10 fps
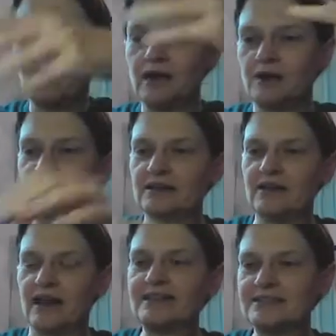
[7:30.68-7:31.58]

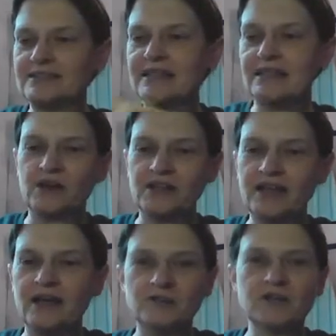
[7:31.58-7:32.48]
I can see where,
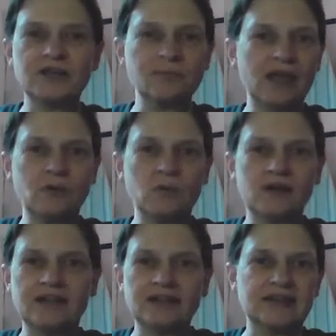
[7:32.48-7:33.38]
you can make
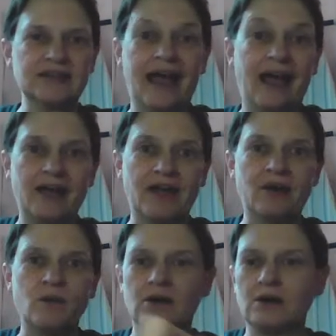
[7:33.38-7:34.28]
one of these in a half
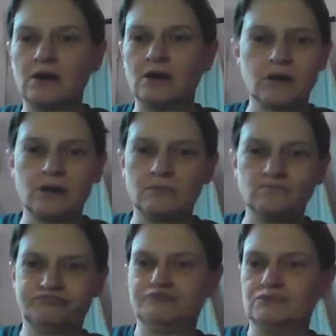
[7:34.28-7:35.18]
hour.
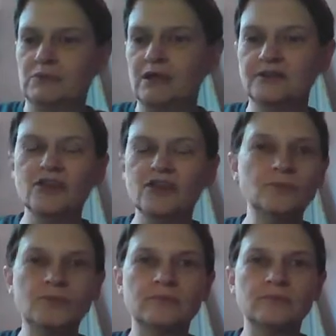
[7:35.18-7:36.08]
No
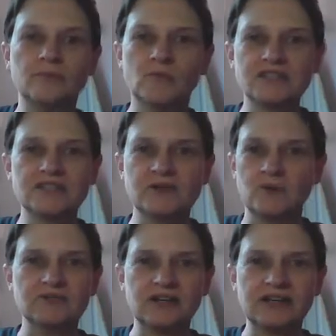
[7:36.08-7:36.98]
problem
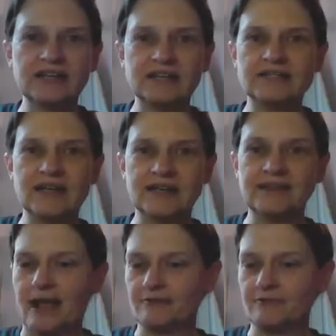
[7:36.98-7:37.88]
whatsoever getting it done in
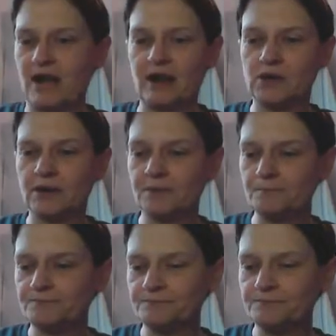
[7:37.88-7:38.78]
a half hour.
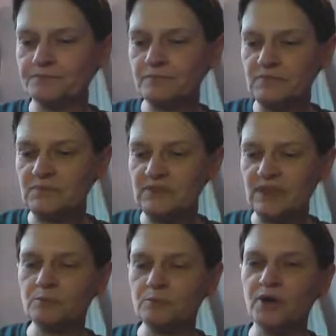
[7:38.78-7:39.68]

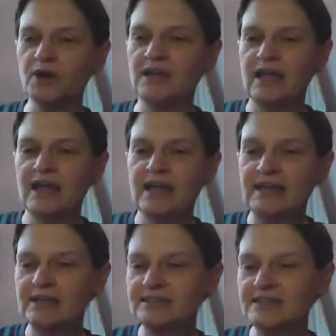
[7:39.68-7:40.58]
But
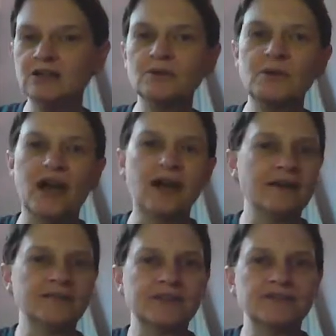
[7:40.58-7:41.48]
it's all about
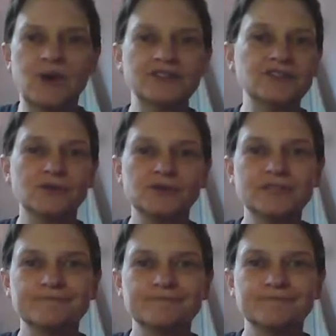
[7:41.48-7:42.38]
having the right tools.